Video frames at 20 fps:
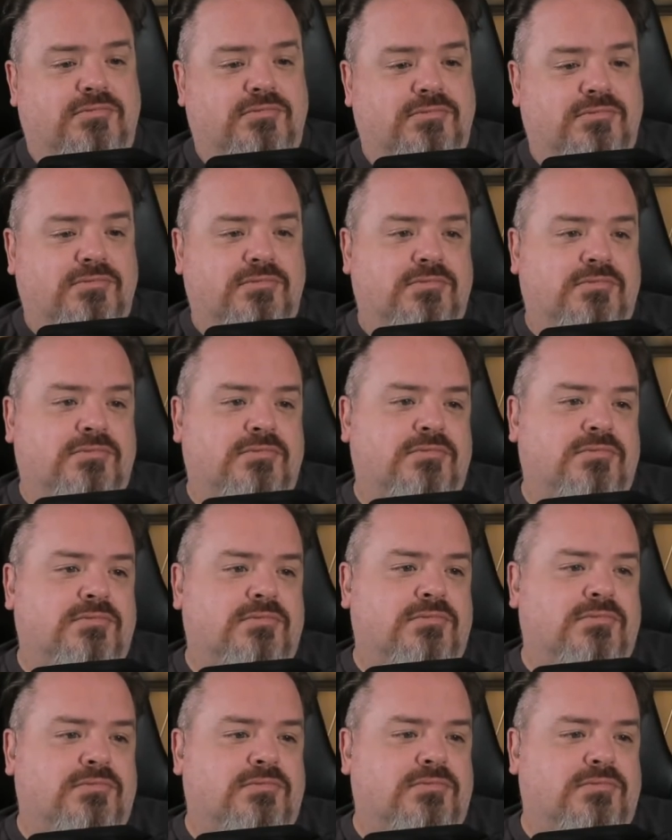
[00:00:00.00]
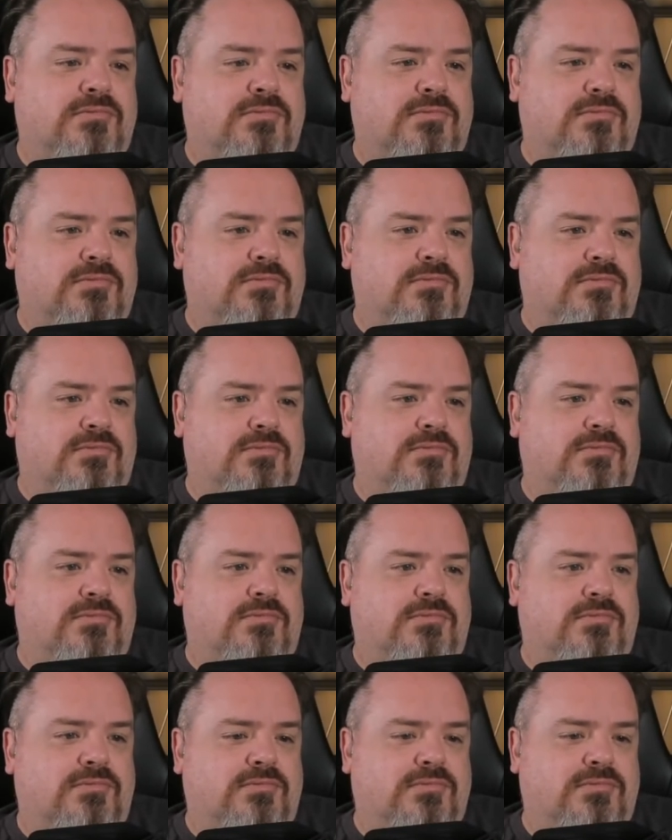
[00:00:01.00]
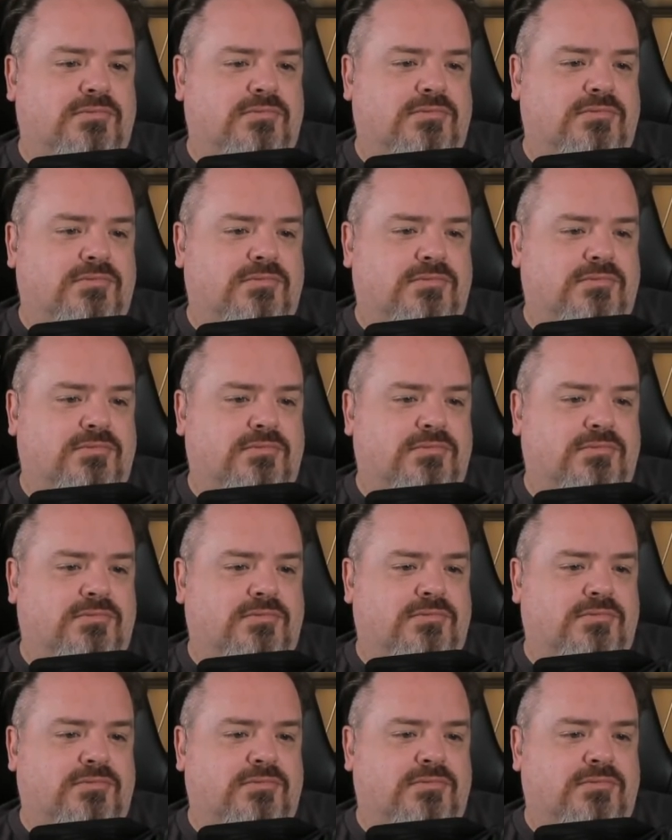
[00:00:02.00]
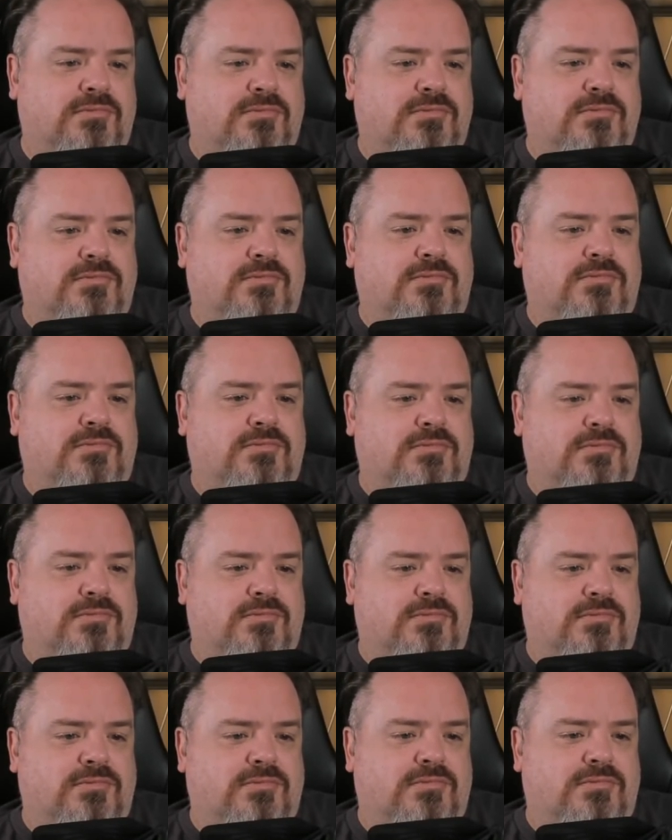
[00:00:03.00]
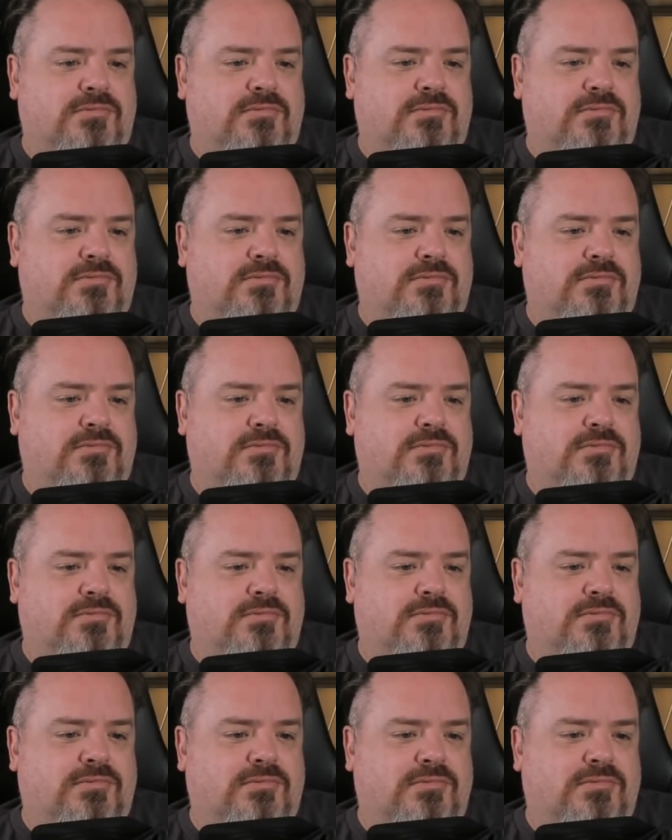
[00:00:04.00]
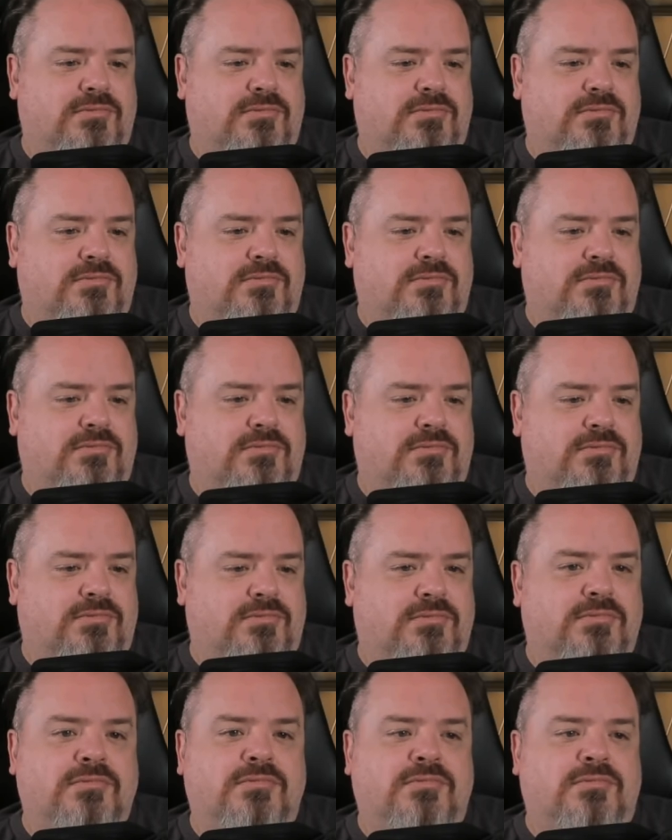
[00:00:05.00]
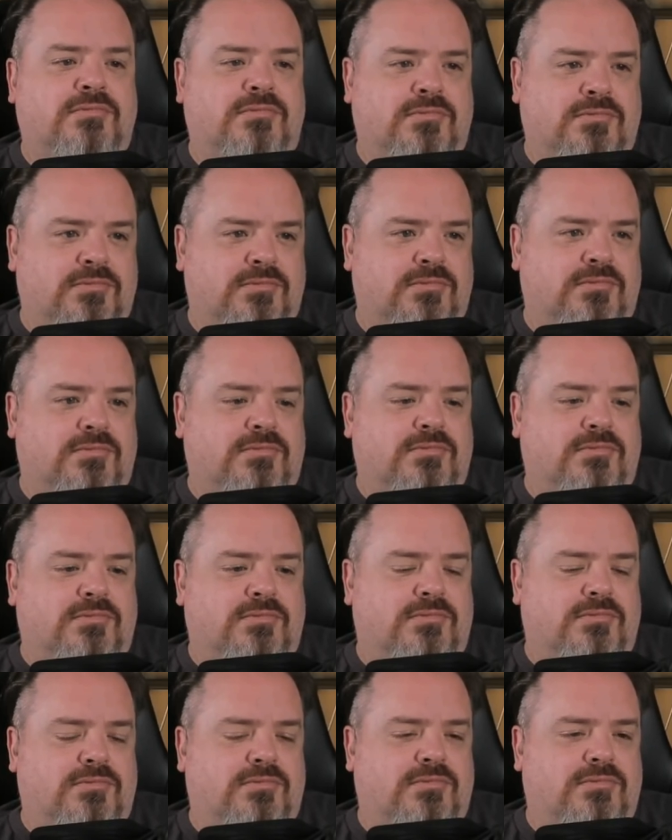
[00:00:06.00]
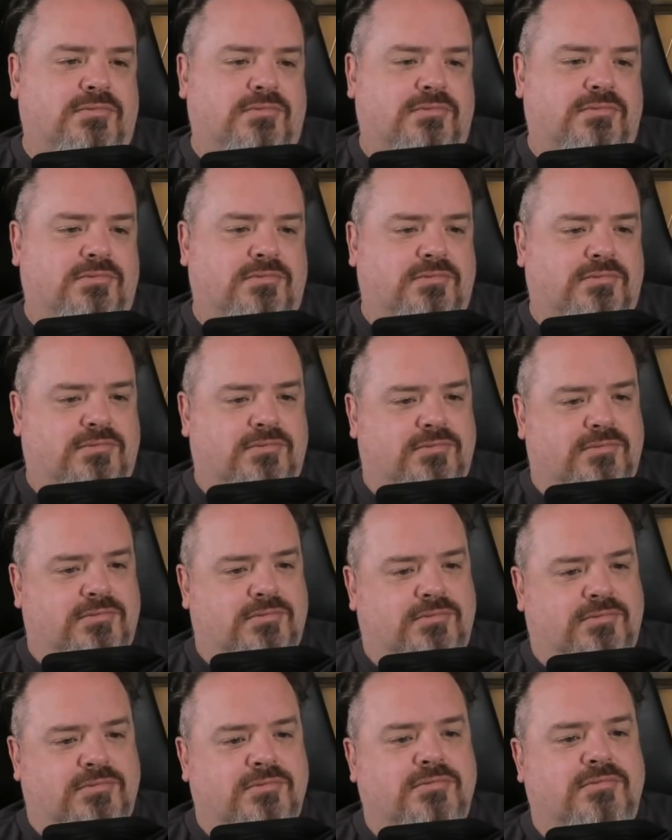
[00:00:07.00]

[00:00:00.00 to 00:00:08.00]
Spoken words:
(silent)